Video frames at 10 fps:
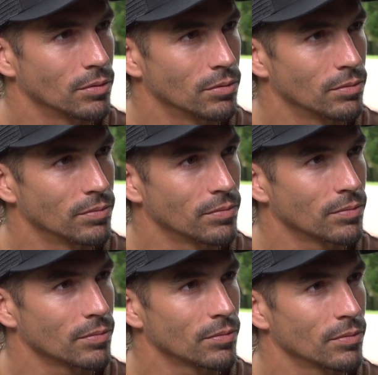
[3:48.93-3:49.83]
what's
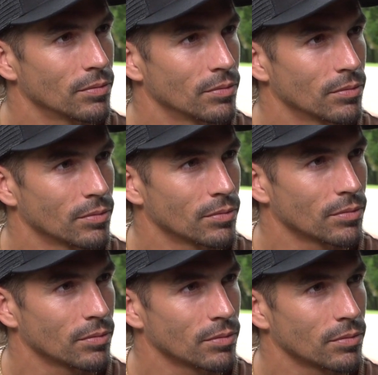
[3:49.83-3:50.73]
your kind of
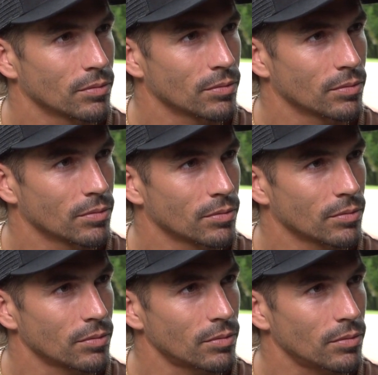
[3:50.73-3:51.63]
like
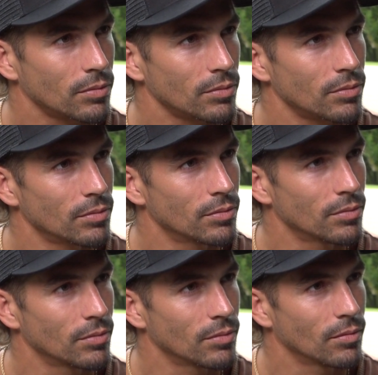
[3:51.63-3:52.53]
being
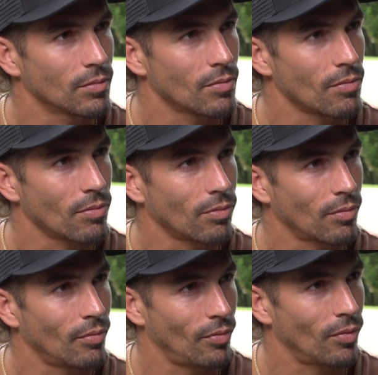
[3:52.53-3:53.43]
a
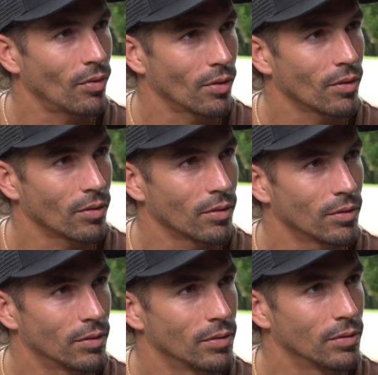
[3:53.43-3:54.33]
celebrity, being out
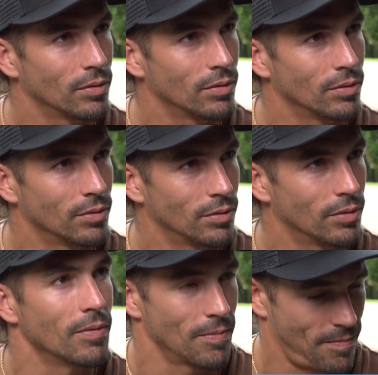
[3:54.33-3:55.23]
there acting, doing
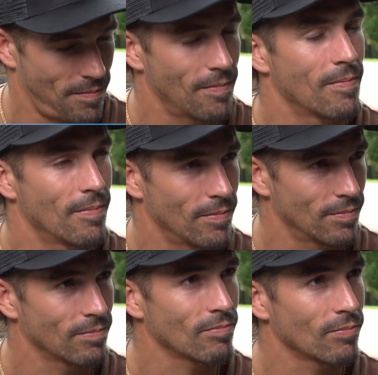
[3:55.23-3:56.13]
all the
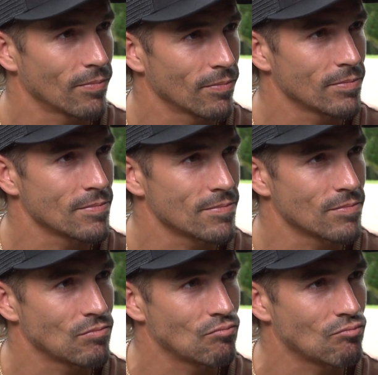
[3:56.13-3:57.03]
professional stuff on that
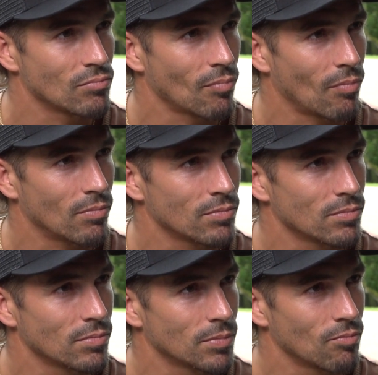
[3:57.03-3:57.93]
side. What can you
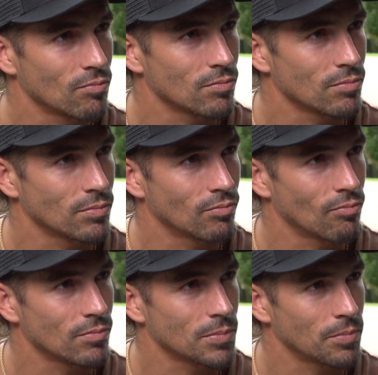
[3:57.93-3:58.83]
take from that and bring
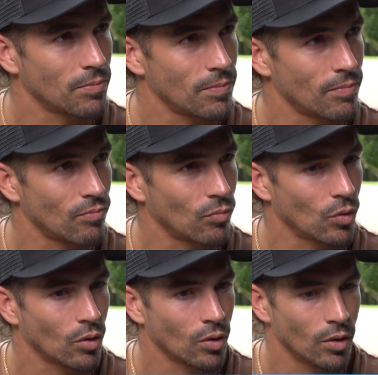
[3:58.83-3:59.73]
to the disc golf
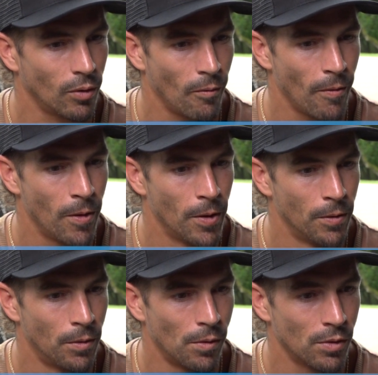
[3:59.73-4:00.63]
course? Because you gotta be
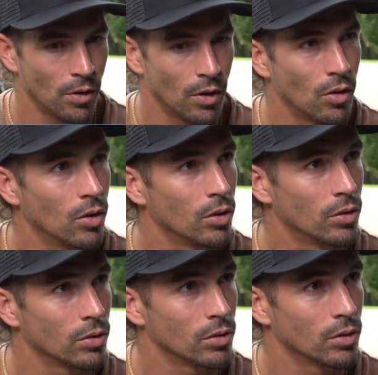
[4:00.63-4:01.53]

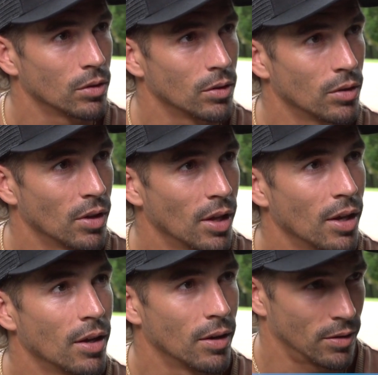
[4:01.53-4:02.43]
smooth out in the disc
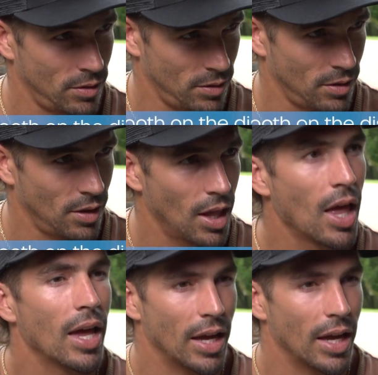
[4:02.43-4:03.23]
golf course. You gotta be smooth out